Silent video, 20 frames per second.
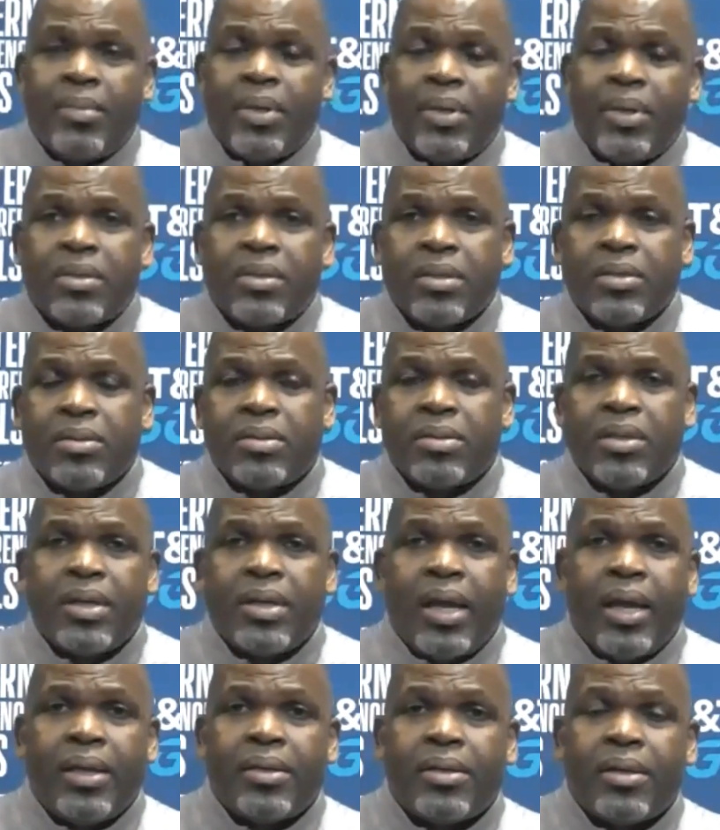to,
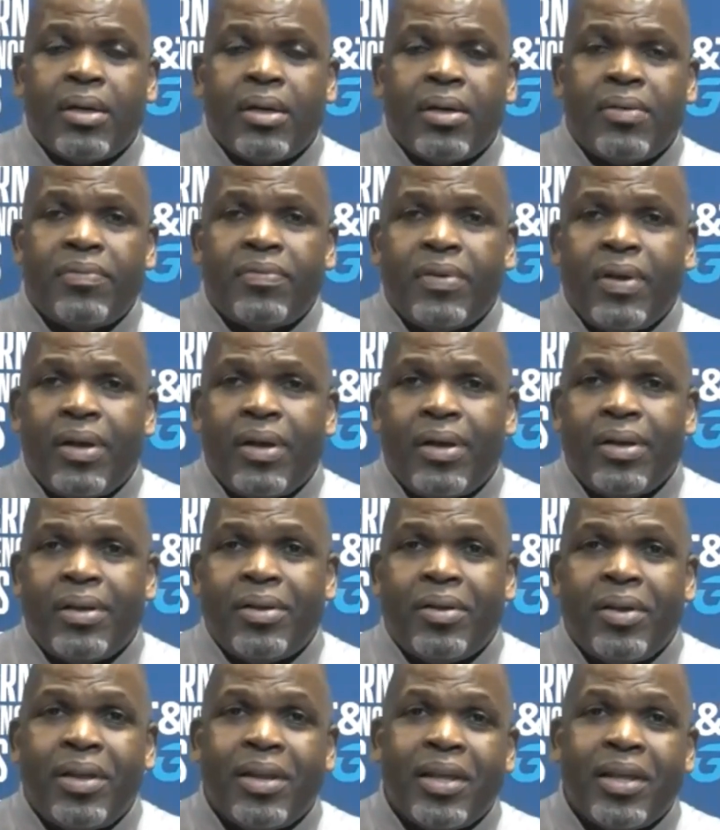tonight of uh, you know
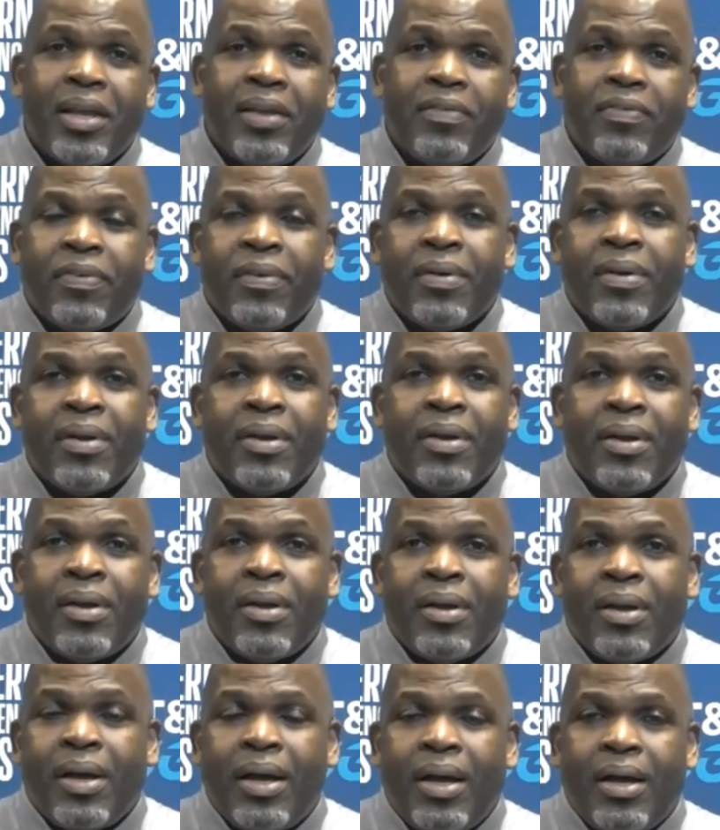he leave
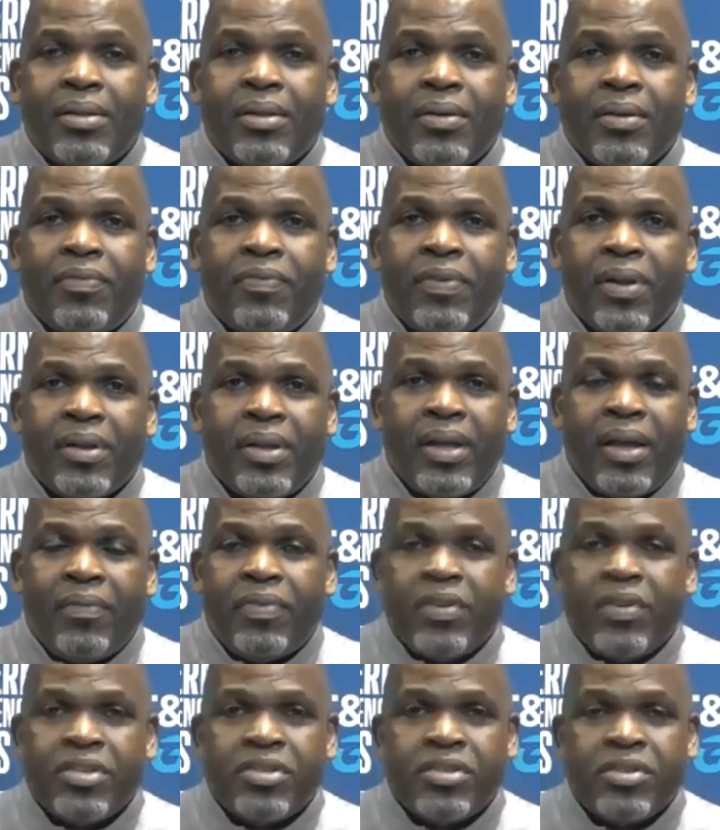uh, the
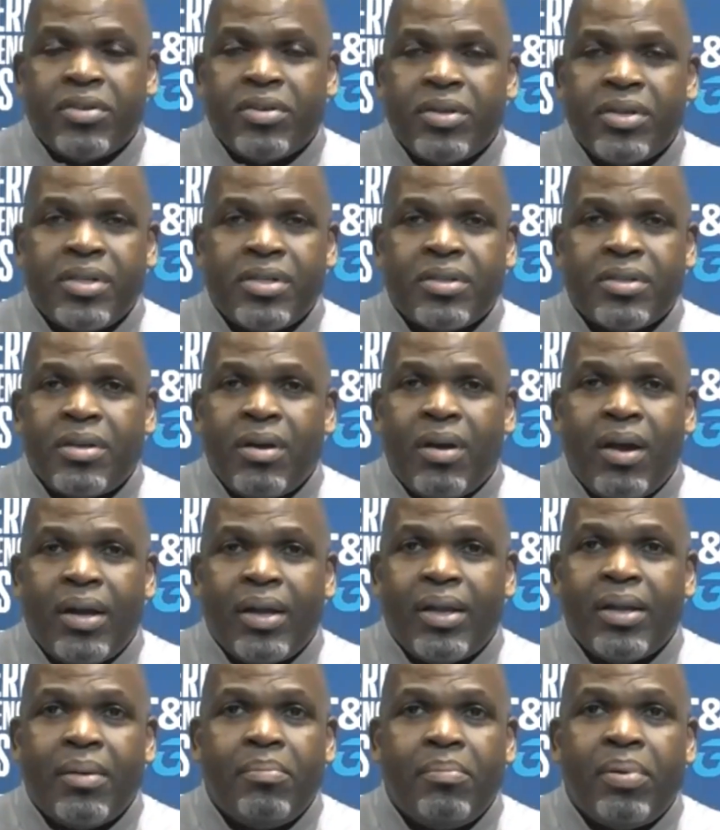Philadelphia series
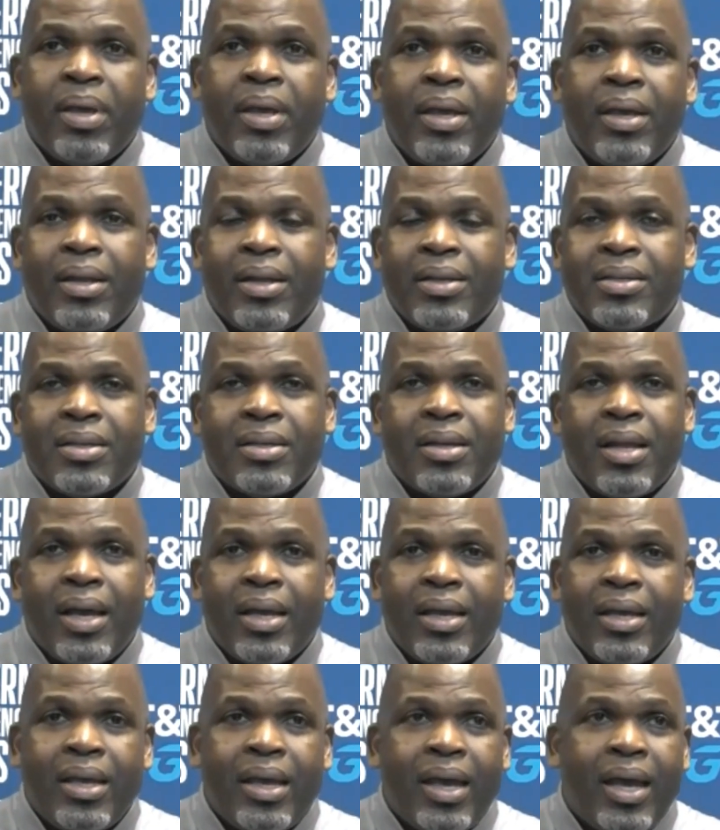guarding Embiid, and tonight
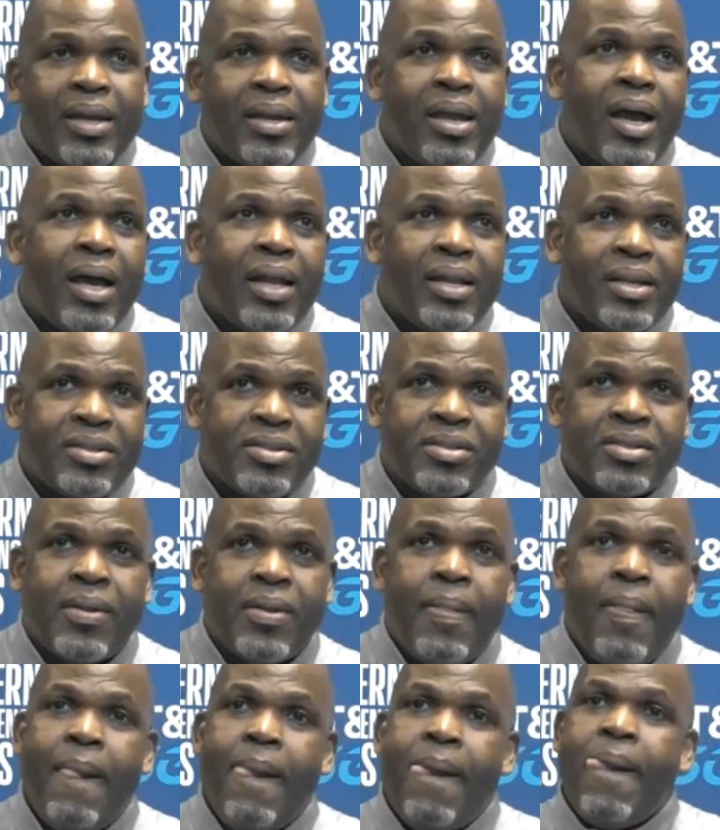he had Giannis.
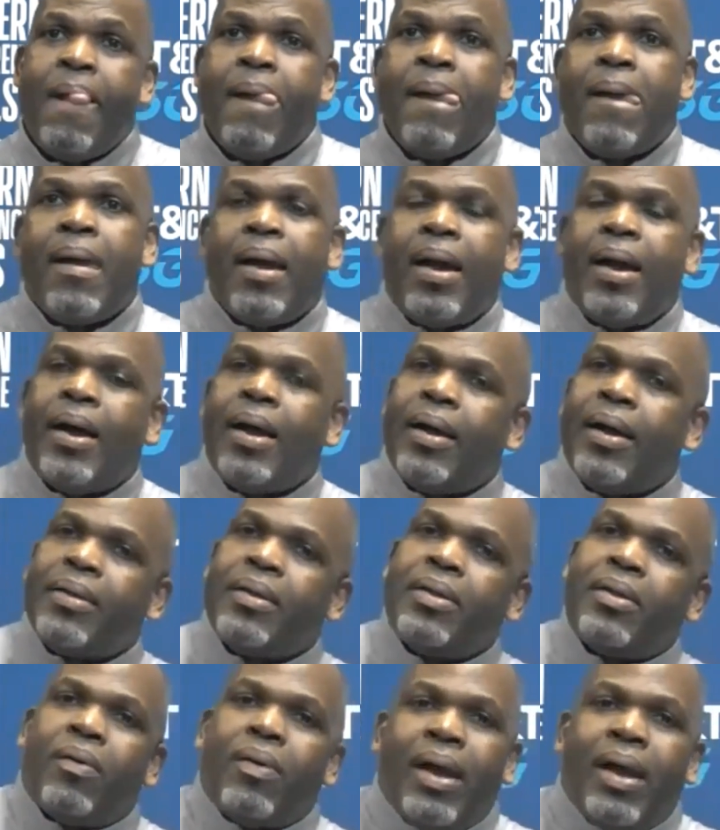Uh, you
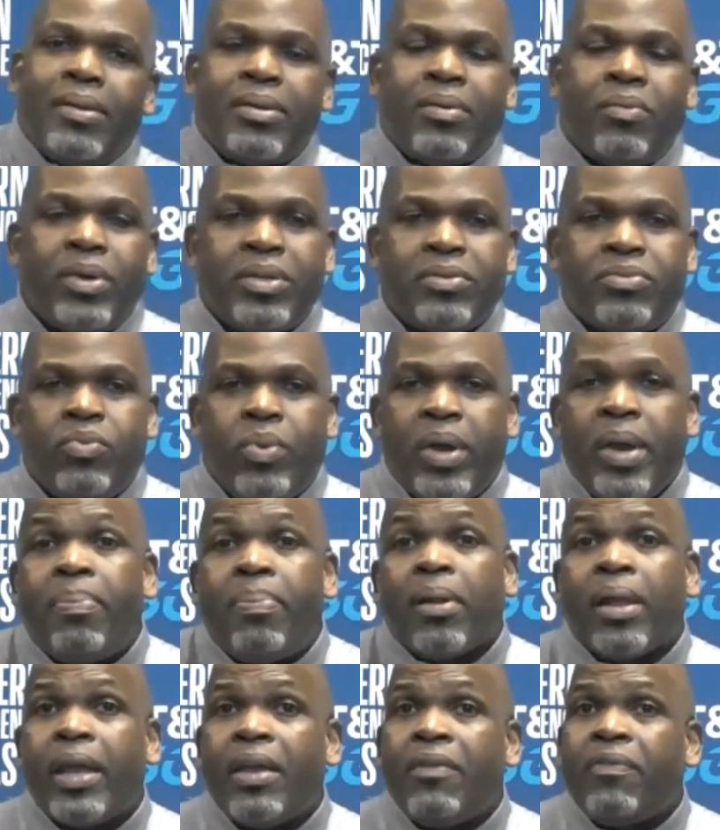know, I, we we
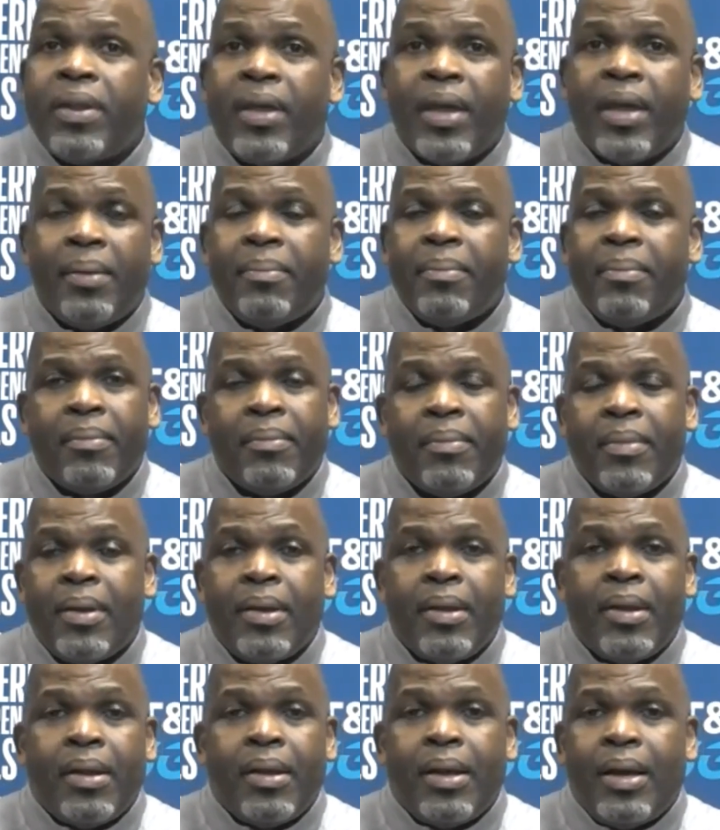believe in him.
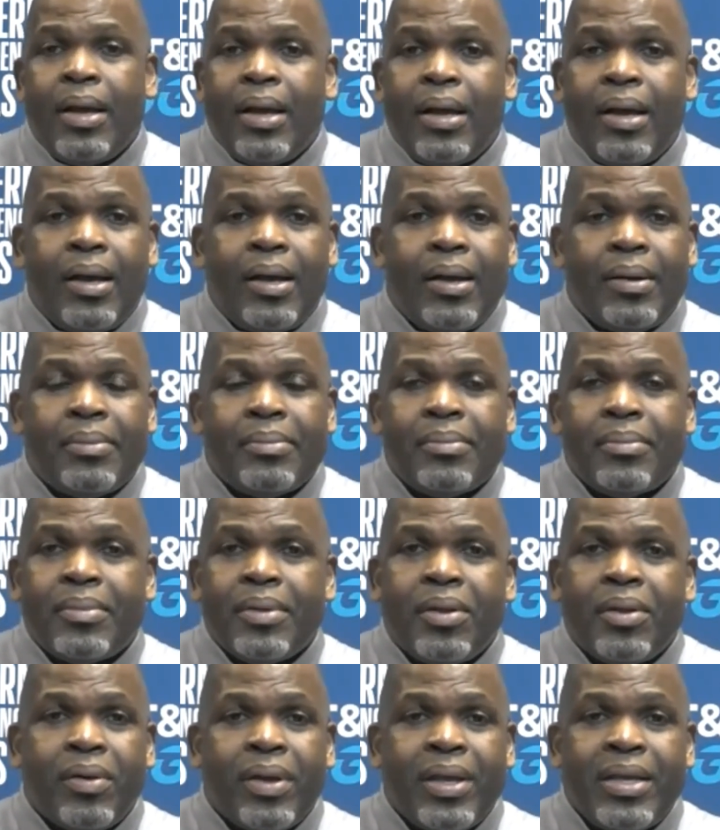Uh,
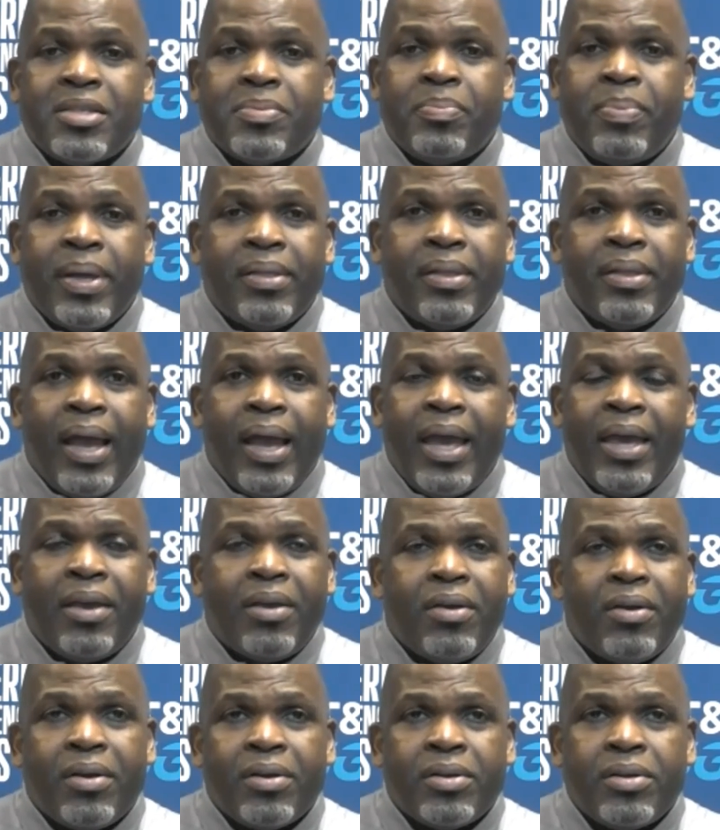you know, he's been the
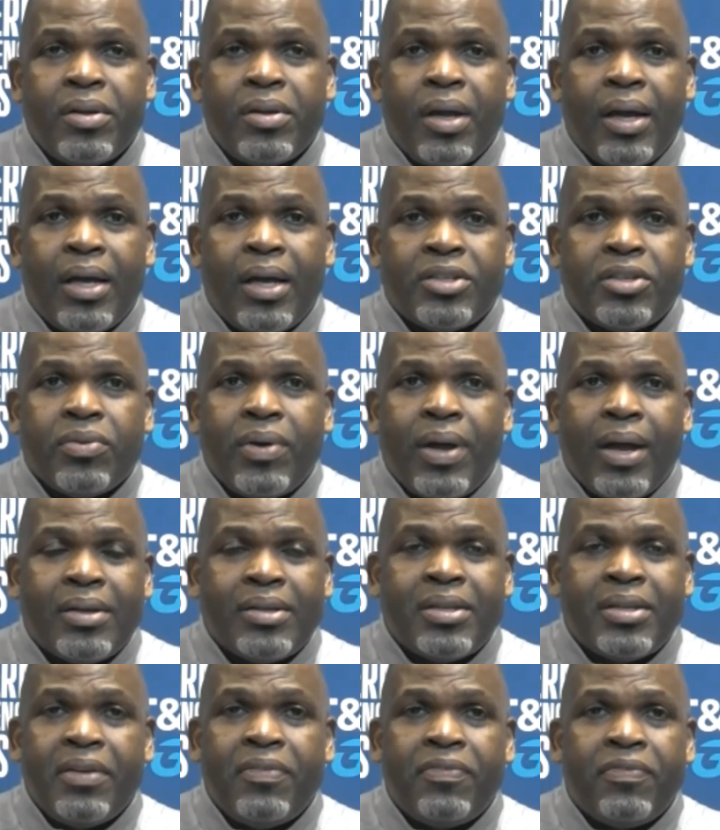anchor uh, to our
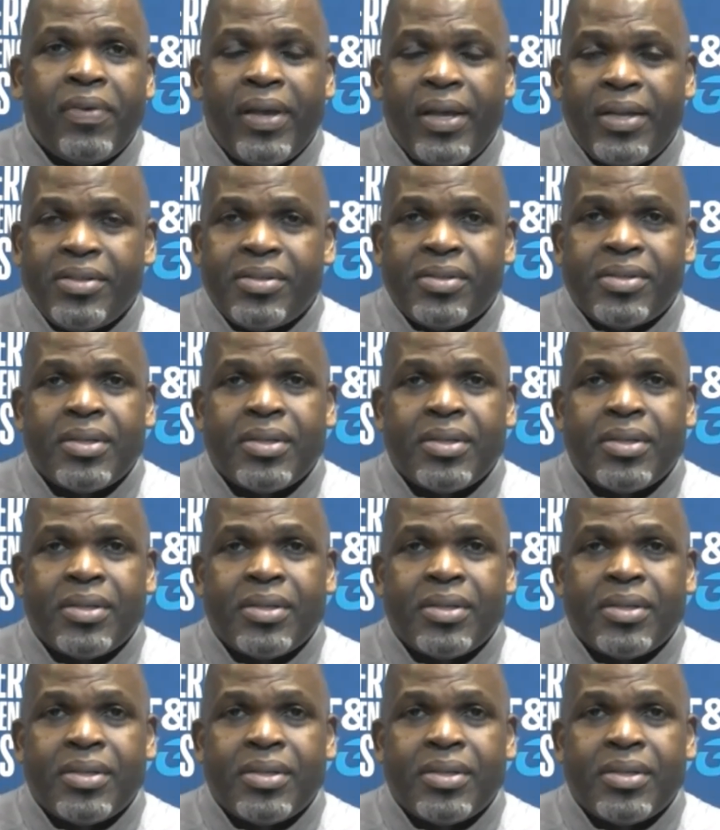defense.